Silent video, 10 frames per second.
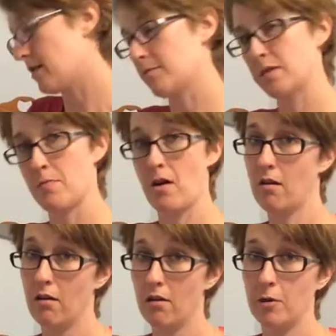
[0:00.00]
um,
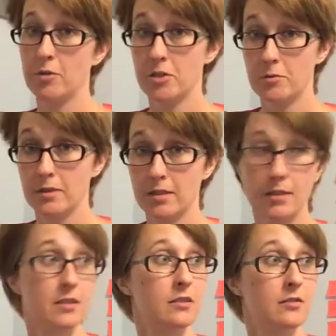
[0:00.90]
tomorrow. I wish it was,
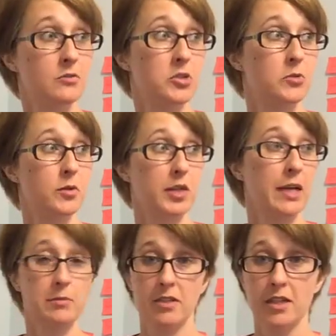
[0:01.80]
wish it would have
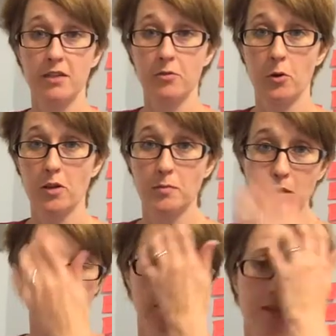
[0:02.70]
came today, of course,
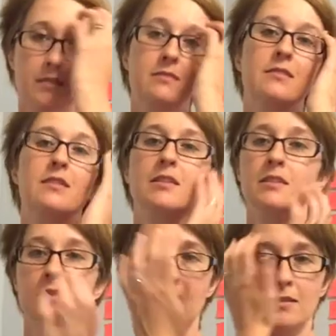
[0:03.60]
but uh,
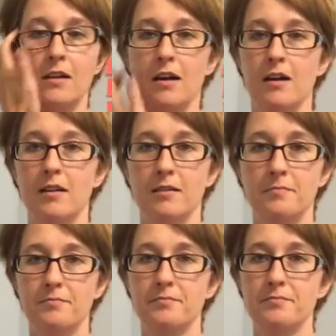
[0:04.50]

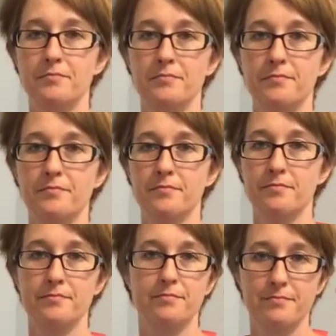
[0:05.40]
um,
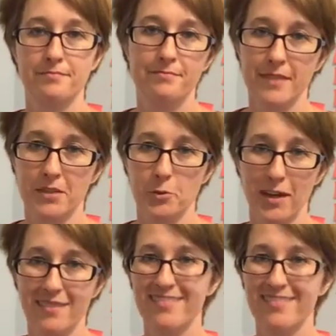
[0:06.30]
that's okay.